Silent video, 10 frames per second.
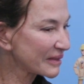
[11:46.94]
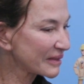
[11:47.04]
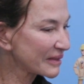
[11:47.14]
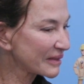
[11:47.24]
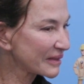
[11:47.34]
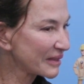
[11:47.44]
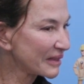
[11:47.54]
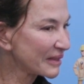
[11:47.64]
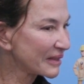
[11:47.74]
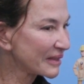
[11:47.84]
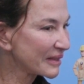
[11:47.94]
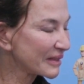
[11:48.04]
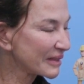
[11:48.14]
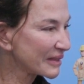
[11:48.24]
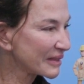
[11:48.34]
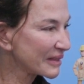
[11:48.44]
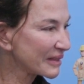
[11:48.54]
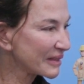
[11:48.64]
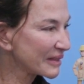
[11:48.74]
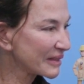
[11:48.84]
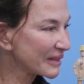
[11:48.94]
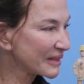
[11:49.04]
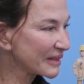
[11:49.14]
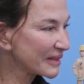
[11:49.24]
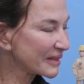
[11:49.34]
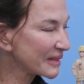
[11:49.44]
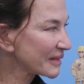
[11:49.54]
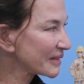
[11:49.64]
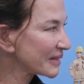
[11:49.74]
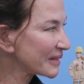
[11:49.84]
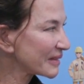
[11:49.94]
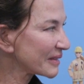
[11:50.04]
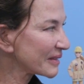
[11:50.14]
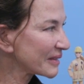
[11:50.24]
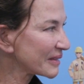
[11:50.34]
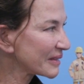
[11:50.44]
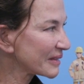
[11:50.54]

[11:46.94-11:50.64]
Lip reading: No words are spoken by the person on screen.